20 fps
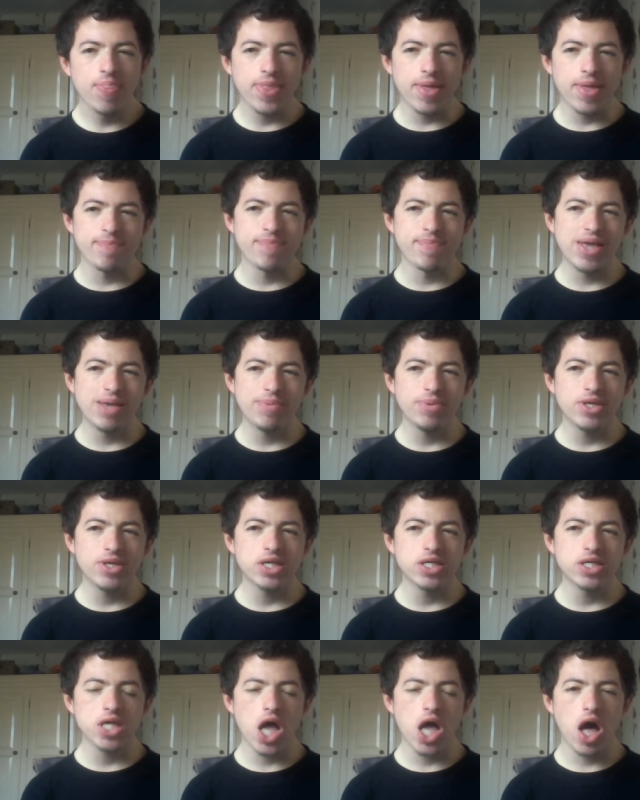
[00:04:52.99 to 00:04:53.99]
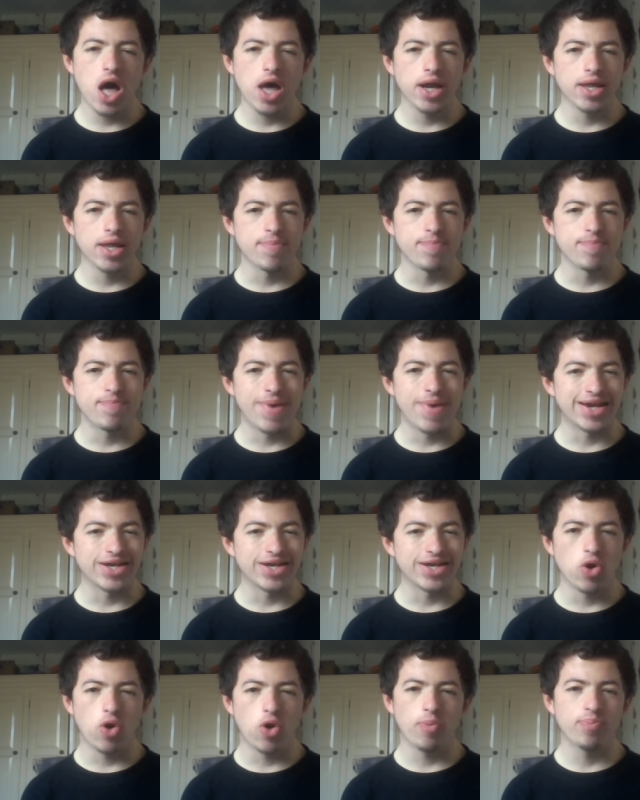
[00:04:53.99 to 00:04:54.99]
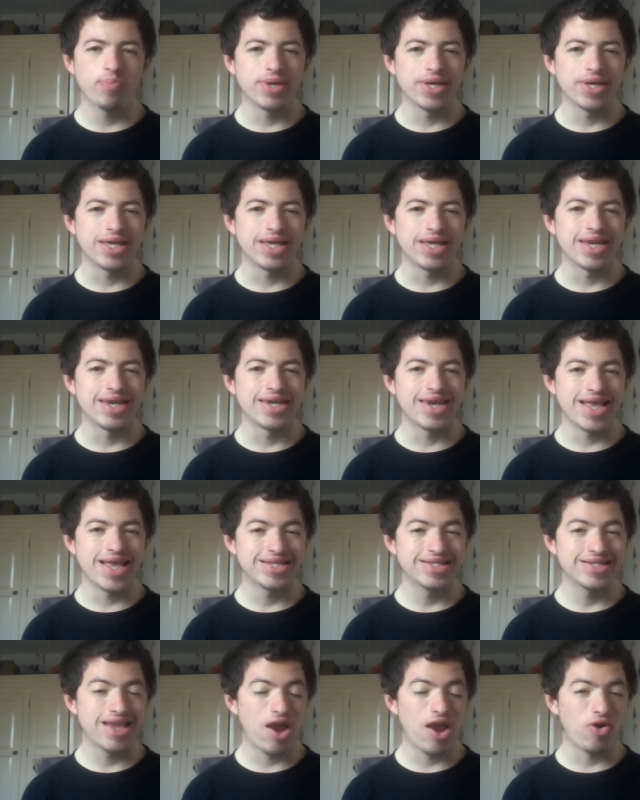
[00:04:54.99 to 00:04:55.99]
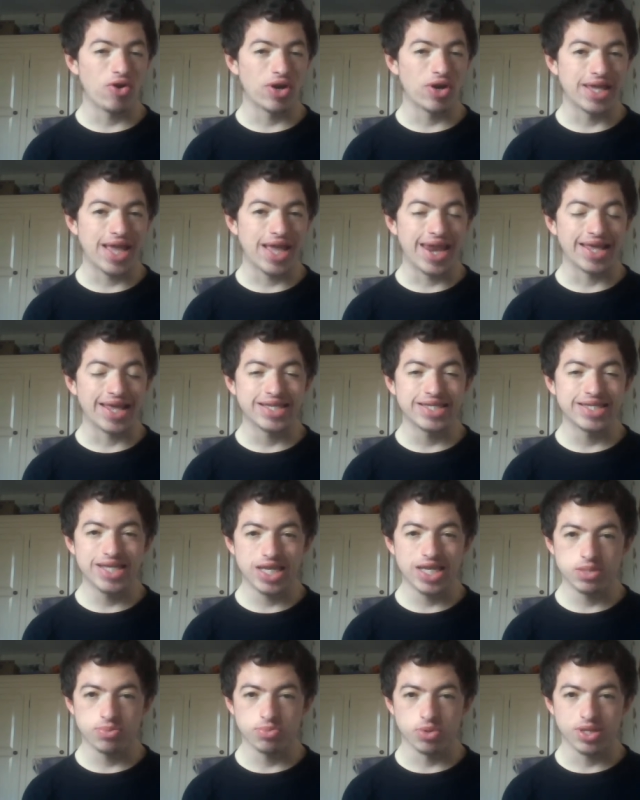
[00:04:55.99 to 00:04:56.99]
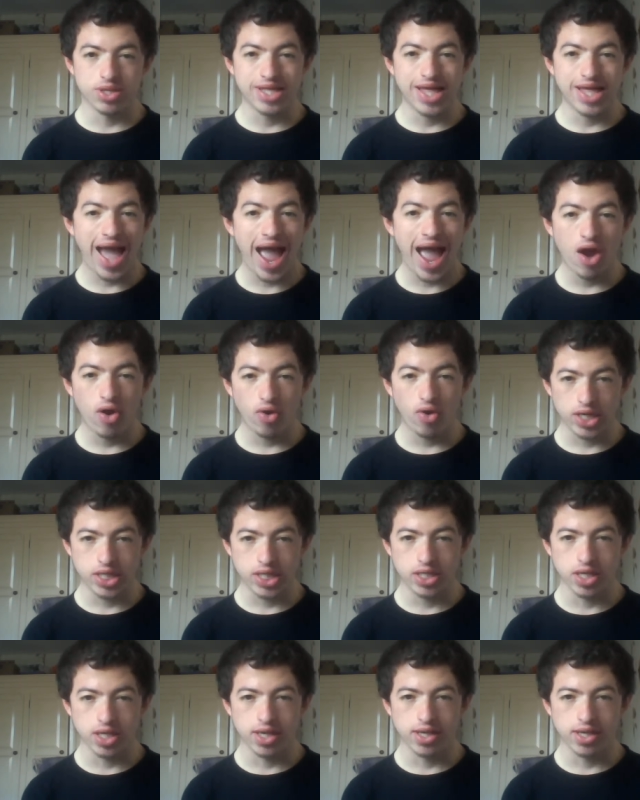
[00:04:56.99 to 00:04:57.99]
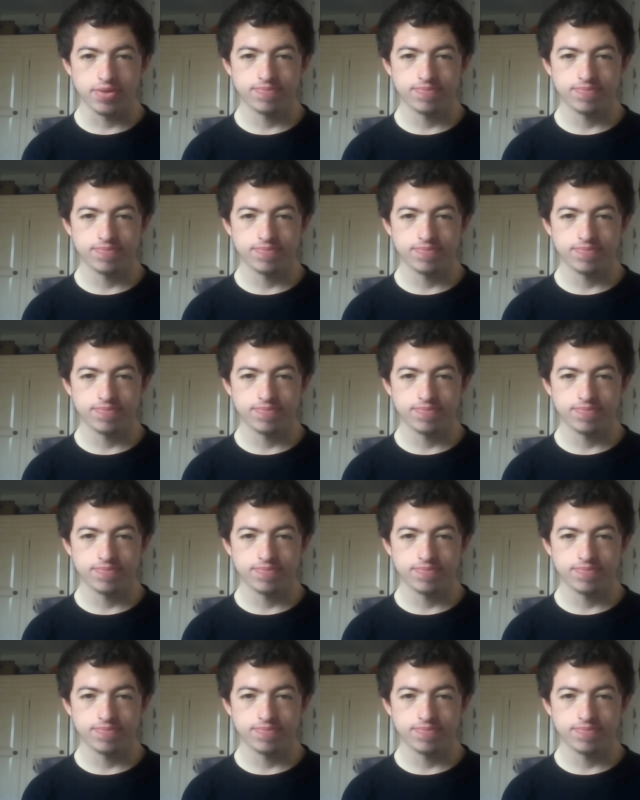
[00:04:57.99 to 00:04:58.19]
but maybe Katana might not be necessarily an accessible character